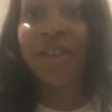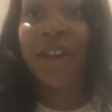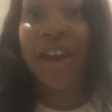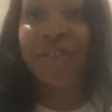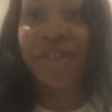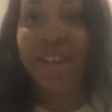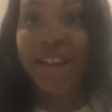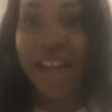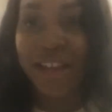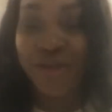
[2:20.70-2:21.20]
of have
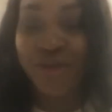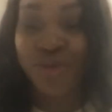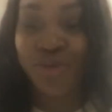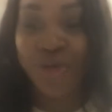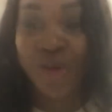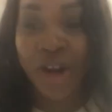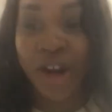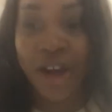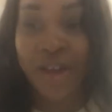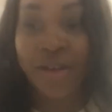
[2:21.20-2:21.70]
a natural
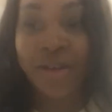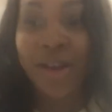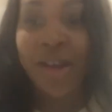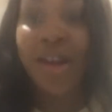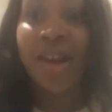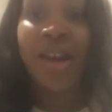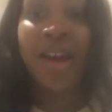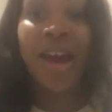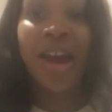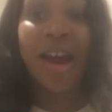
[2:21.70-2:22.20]
glow,
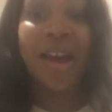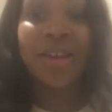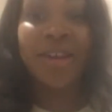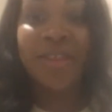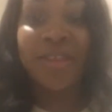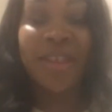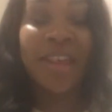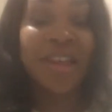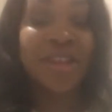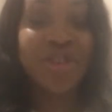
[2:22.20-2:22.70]
and that